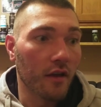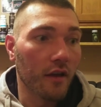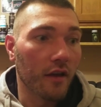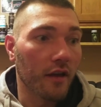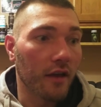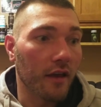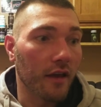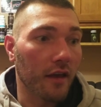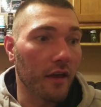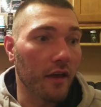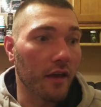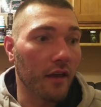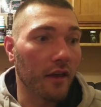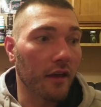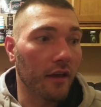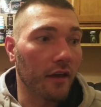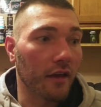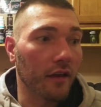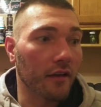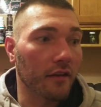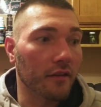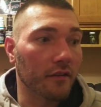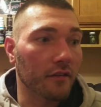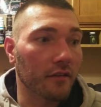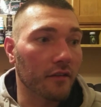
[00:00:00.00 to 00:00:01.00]

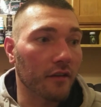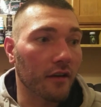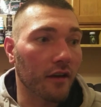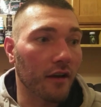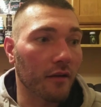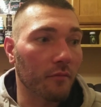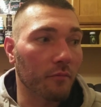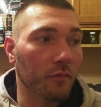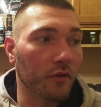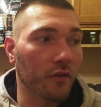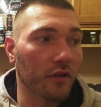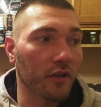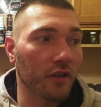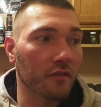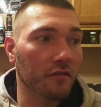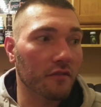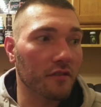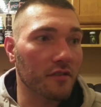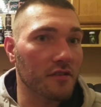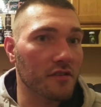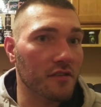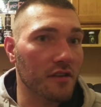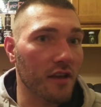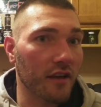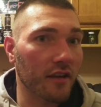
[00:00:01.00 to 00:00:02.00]
and I believe the
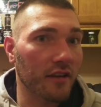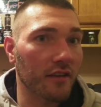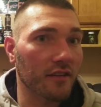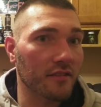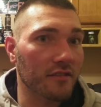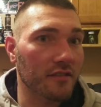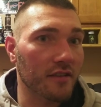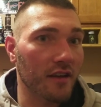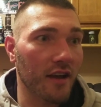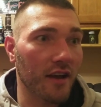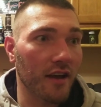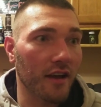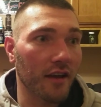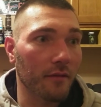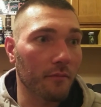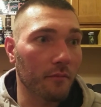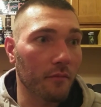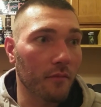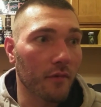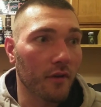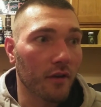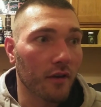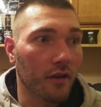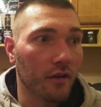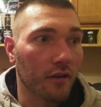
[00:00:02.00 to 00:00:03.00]
second time,
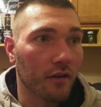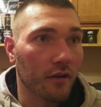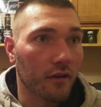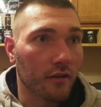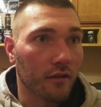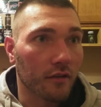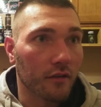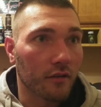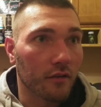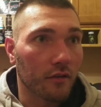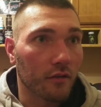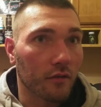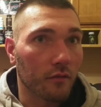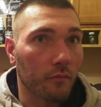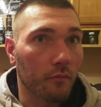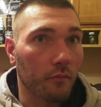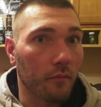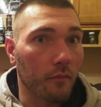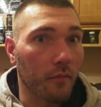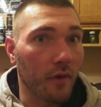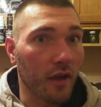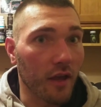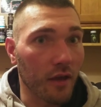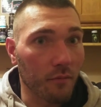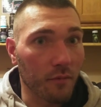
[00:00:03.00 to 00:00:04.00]

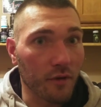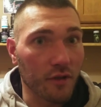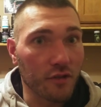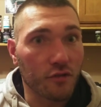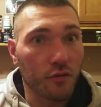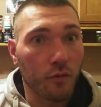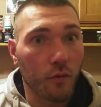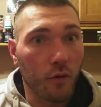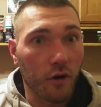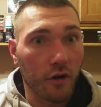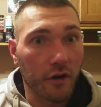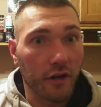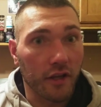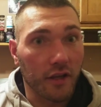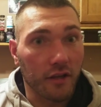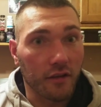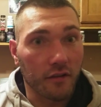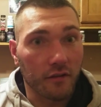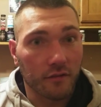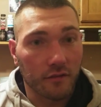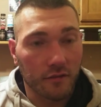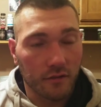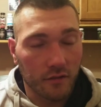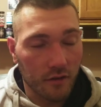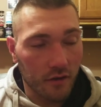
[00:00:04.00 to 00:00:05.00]
maybe 20.
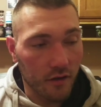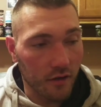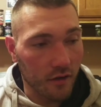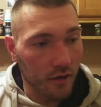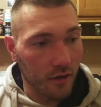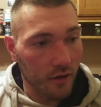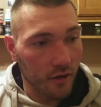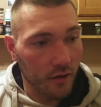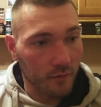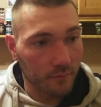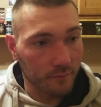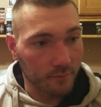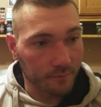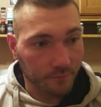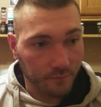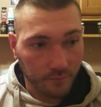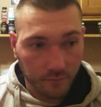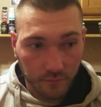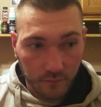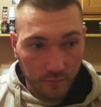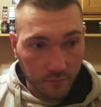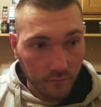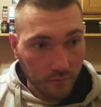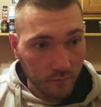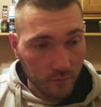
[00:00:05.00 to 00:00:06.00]
But
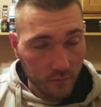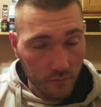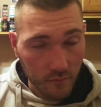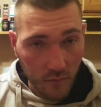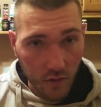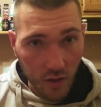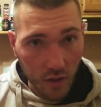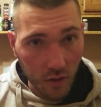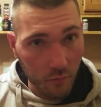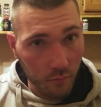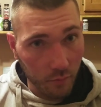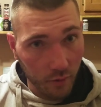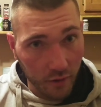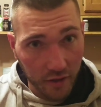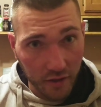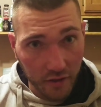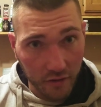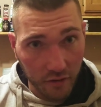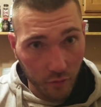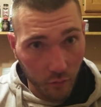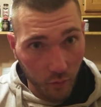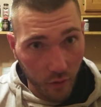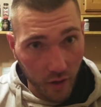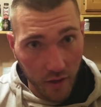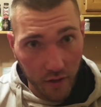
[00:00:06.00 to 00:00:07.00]

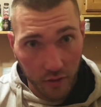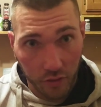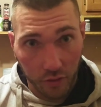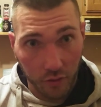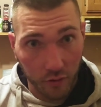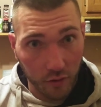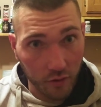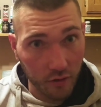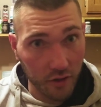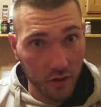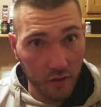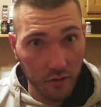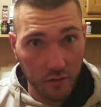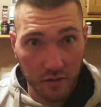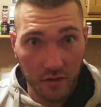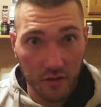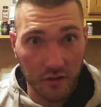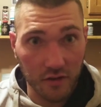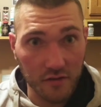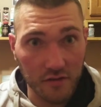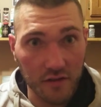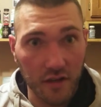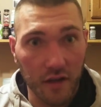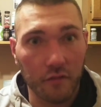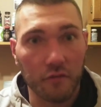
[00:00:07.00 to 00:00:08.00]
either way, 30
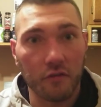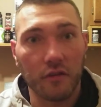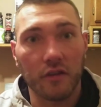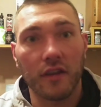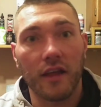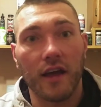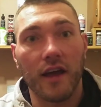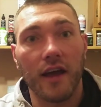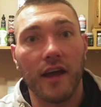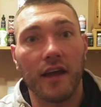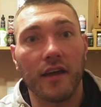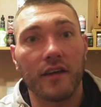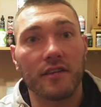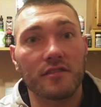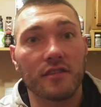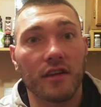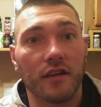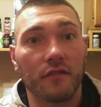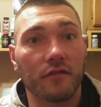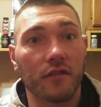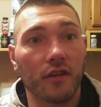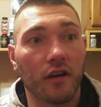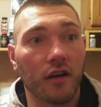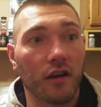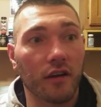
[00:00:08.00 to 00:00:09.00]
is definitely the highest
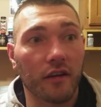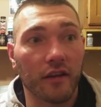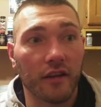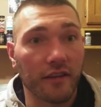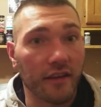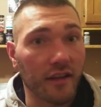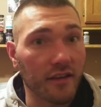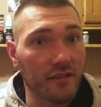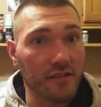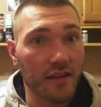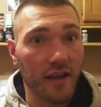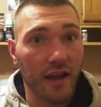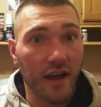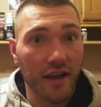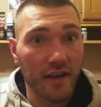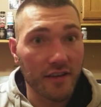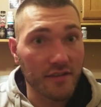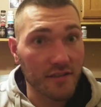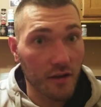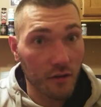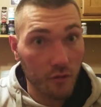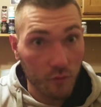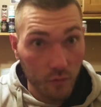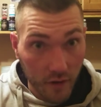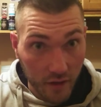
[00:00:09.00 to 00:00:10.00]
I've done, and that's the highest
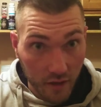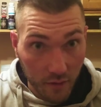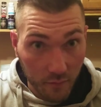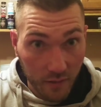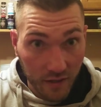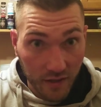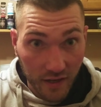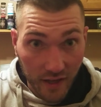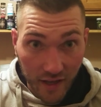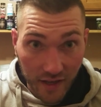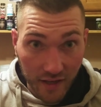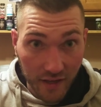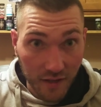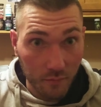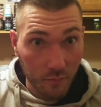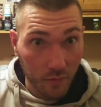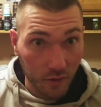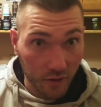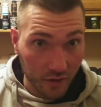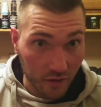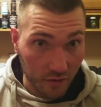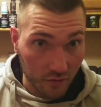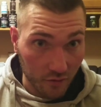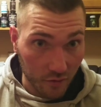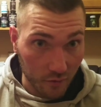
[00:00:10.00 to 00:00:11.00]
I would recommend
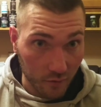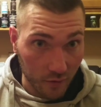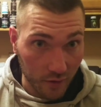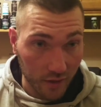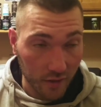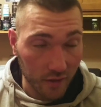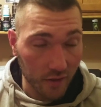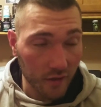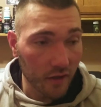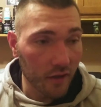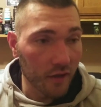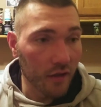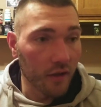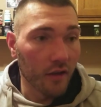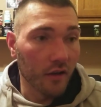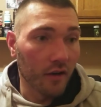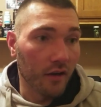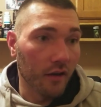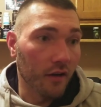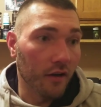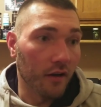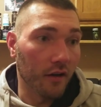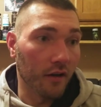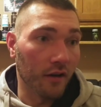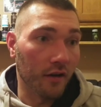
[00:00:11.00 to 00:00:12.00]
anybody doing.
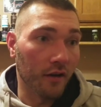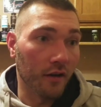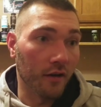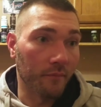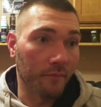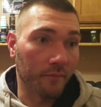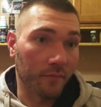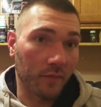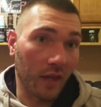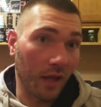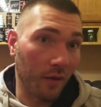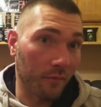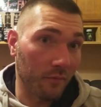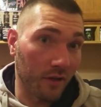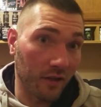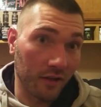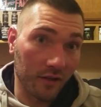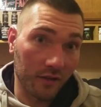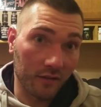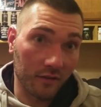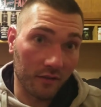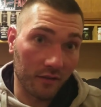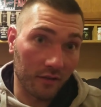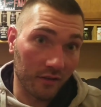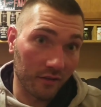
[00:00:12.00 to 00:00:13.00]
I
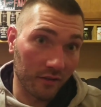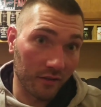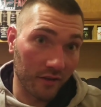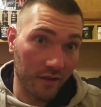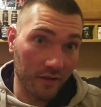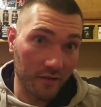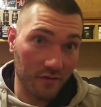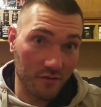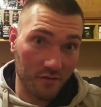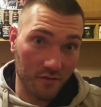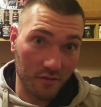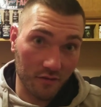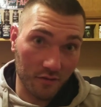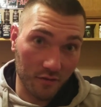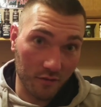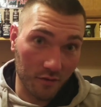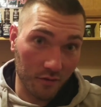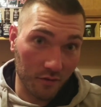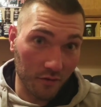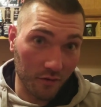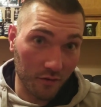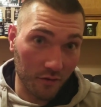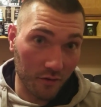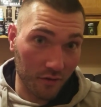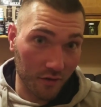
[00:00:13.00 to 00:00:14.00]
mean, unless, you know,
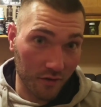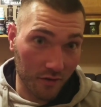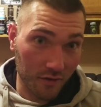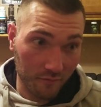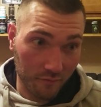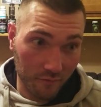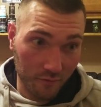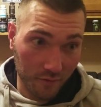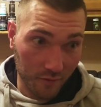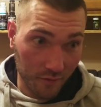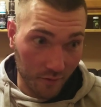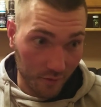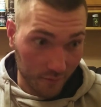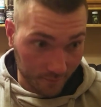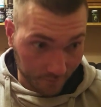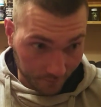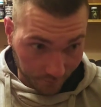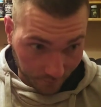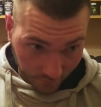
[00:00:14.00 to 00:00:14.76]
you're looking for